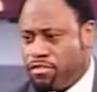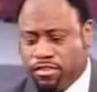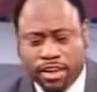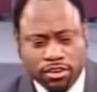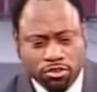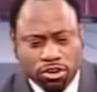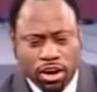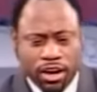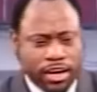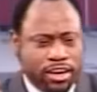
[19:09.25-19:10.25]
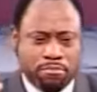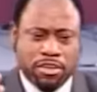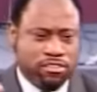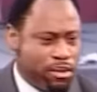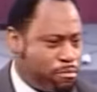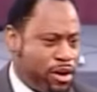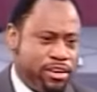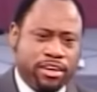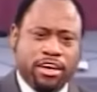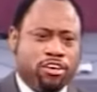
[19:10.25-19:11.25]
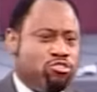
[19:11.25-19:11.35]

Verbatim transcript: she said, I told God I got to meet someone.